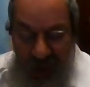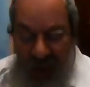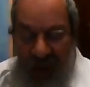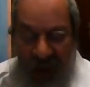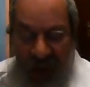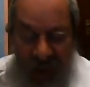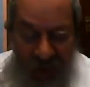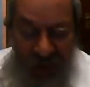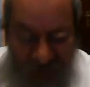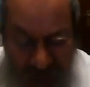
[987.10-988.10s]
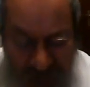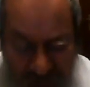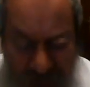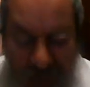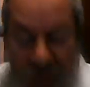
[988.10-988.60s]
and
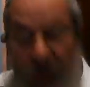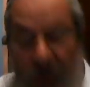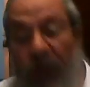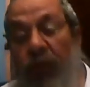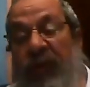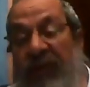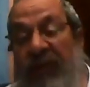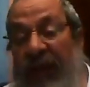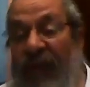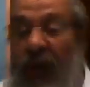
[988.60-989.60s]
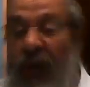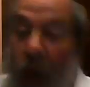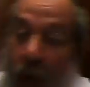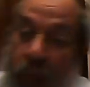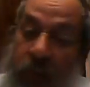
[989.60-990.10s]
agreed to his leaving home